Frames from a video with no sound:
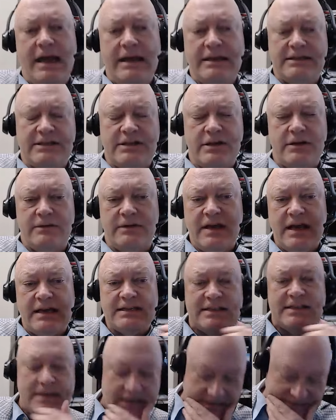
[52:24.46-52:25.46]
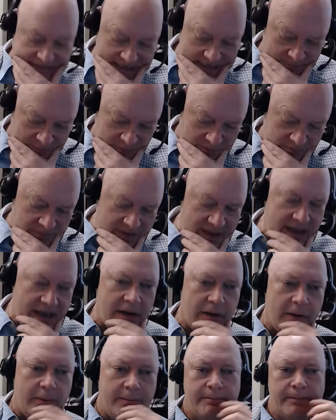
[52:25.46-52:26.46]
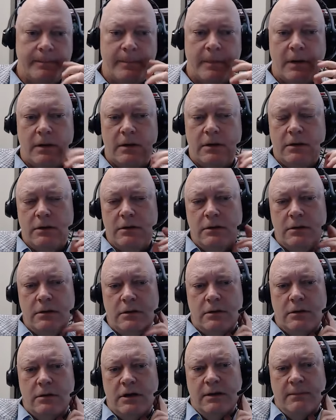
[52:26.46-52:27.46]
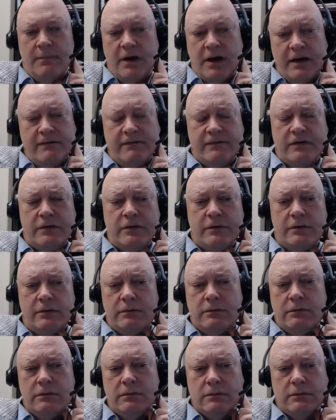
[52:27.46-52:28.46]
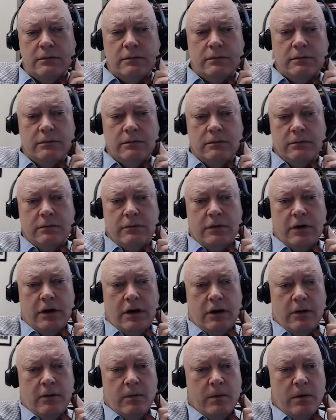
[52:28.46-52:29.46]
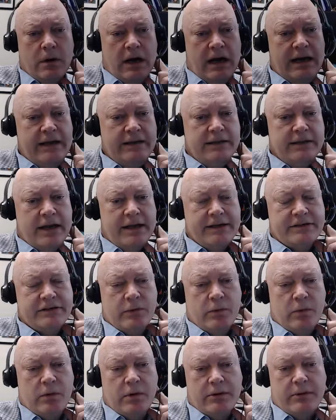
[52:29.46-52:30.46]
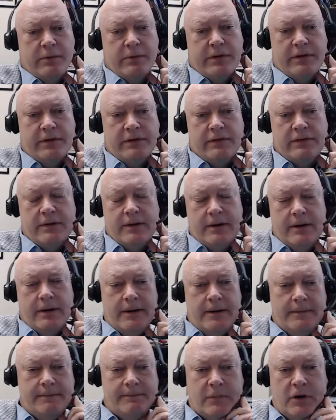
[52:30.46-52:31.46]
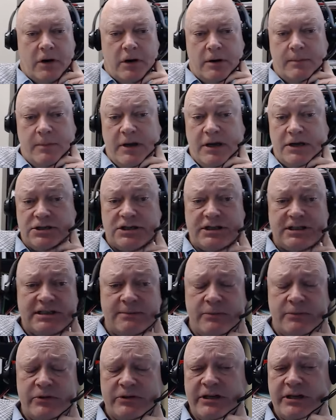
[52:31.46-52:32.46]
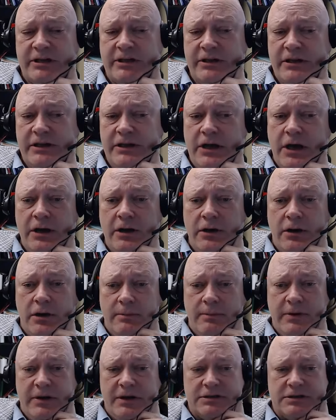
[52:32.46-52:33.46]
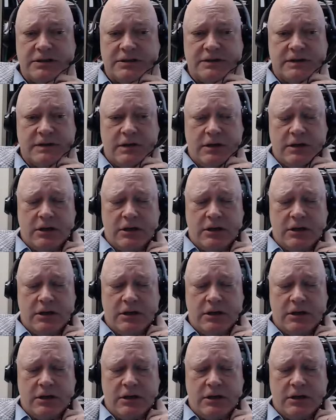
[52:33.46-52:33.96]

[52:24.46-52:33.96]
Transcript: so that's an example of how, in my view, I like to work with heart patients, and particularly young heart patients,